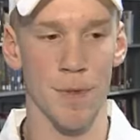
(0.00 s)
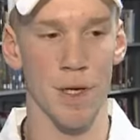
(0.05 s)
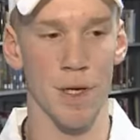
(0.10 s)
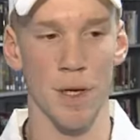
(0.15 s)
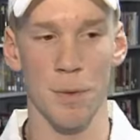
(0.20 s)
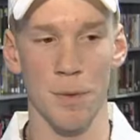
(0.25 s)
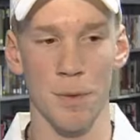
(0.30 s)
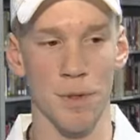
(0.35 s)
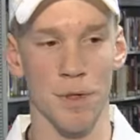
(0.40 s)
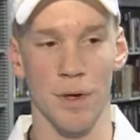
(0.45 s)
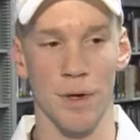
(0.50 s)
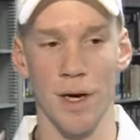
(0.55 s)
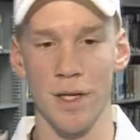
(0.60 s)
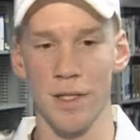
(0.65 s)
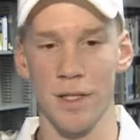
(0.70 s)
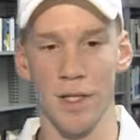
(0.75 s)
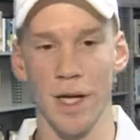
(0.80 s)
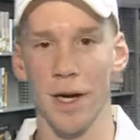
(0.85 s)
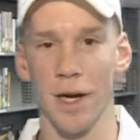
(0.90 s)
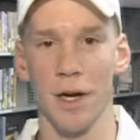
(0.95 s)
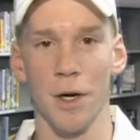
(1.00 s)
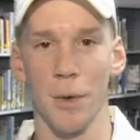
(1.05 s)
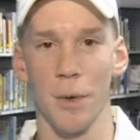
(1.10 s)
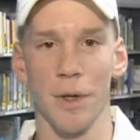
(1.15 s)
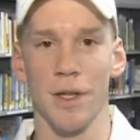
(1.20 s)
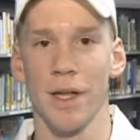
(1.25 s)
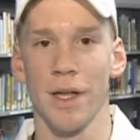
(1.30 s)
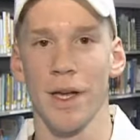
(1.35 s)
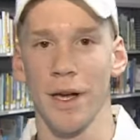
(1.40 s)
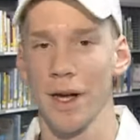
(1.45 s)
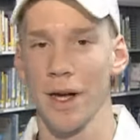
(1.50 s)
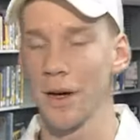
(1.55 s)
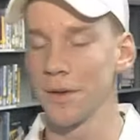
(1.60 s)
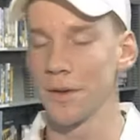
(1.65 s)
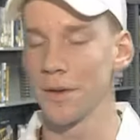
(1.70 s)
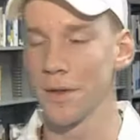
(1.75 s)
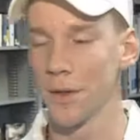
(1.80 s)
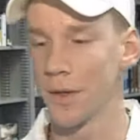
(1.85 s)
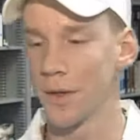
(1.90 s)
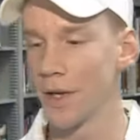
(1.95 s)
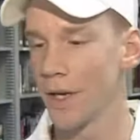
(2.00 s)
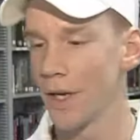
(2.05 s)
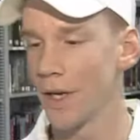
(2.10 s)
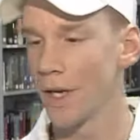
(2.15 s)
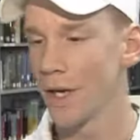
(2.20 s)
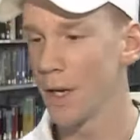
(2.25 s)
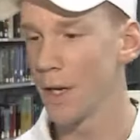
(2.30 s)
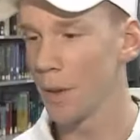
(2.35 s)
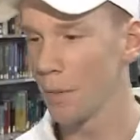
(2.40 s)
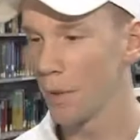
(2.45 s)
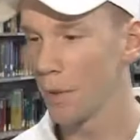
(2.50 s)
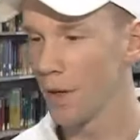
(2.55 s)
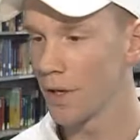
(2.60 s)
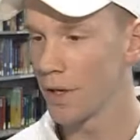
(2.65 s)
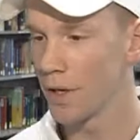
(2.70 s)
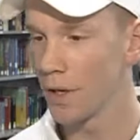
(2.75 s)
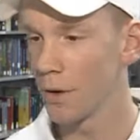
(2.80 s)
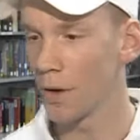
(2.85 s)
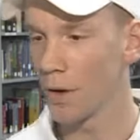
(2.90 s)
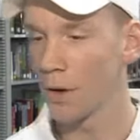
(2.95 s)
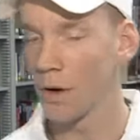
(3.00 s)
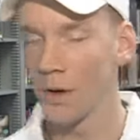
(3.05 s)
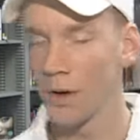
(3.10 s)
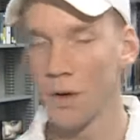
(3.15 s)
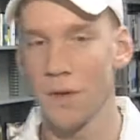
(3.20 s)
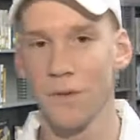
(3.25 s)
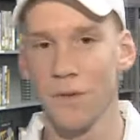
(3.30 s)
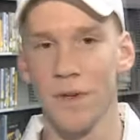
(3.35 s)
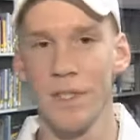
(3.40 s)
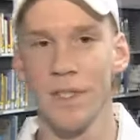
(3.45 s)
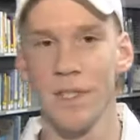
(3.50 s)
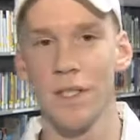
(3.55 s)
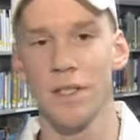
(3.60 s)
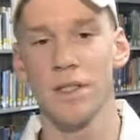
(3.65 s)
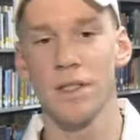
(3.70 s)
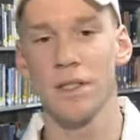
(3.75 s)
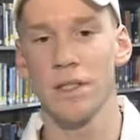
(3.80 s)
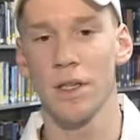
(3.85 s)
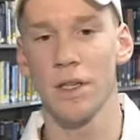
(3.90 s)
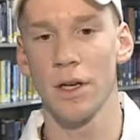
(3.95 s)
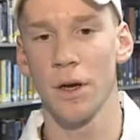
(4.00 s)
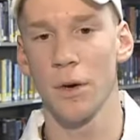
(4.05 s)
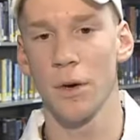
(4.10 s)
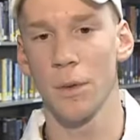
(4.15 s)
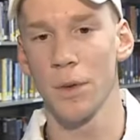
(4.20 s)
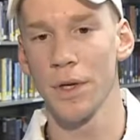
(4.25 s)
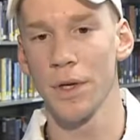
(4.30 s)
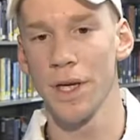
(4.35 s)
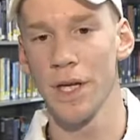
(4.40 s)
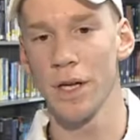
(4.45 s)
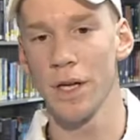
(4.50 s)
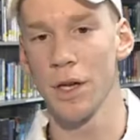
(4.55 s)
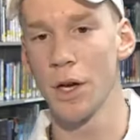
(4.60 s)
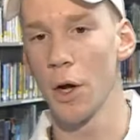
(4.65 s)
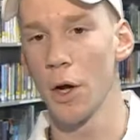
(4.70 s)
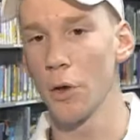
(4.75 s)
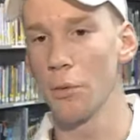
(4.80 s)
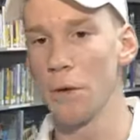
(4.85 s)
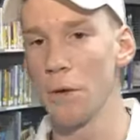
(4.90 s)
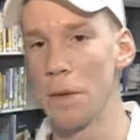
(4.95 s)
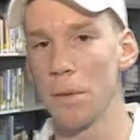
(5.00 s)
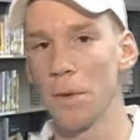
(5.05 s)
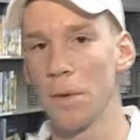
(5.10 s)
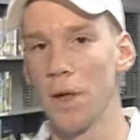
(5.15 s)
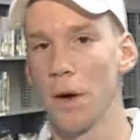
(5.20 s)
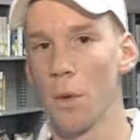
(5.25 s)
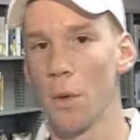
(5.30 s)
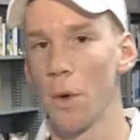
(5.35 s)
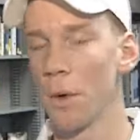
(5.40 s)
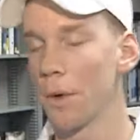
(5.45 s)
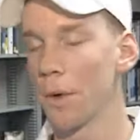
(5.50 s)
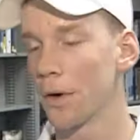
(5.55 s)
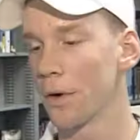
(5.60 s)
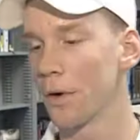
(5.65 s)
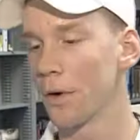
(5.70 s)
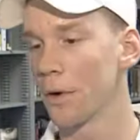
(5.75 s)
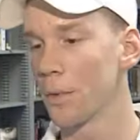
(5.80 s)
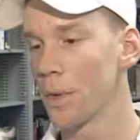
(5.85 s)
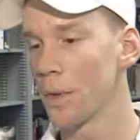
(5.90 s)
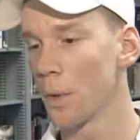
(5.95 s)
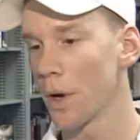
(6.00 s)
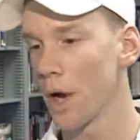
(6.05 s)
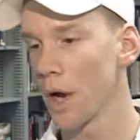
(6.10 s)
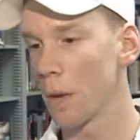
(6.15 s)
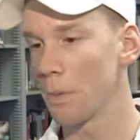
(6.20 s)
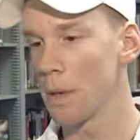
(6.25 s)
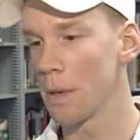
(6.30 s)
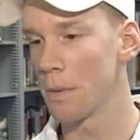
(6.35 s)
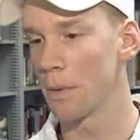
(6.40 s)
it was crazy. I didn't know what the heck I was doing. But, going on those visits, really getting to know the people that were recruiting me, what kind of